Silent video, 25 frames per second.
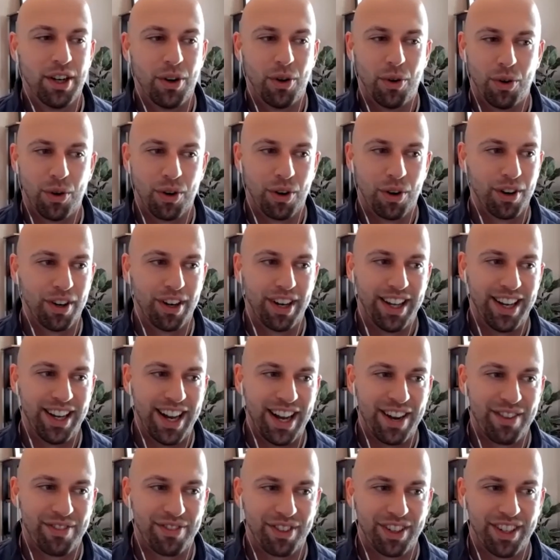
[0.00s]
or in
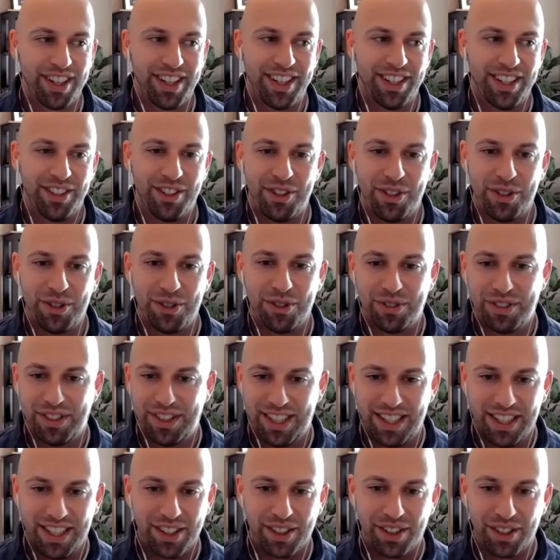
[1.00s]
every new
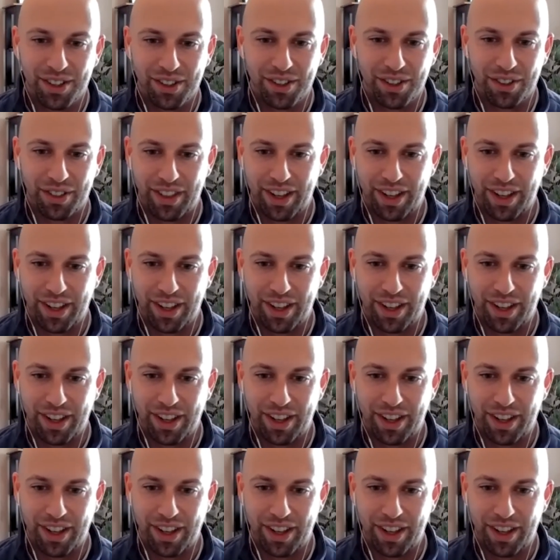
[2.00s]
deal